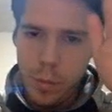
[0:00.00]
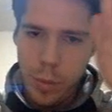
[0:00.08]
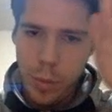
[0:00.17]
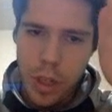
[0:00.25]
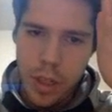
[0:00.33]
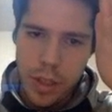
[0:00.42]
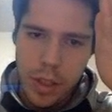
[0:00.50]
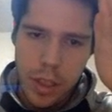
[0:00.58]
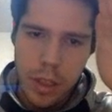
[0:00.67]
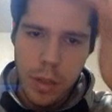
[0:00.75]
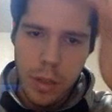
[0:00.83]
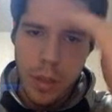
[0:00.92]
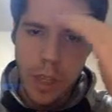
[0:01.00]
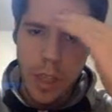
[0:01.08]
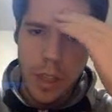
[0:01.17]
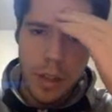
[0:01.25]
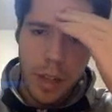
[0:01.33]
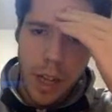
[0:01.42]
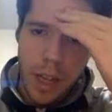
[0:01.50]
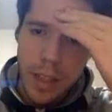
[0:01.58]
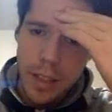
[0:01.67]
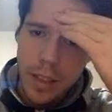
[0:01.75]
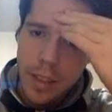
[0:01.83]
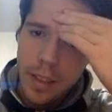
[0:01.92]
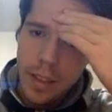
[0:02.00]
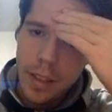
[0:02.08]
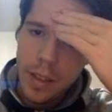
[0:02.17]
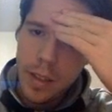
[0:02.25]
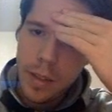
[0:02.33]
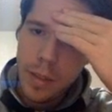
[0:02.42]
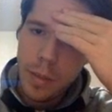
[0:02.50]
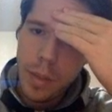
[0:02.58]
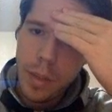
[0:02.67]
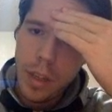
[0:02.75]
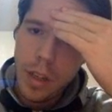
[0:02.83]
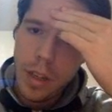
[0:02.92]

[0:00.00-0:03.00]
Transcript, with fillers: we are still okay here, guys. We are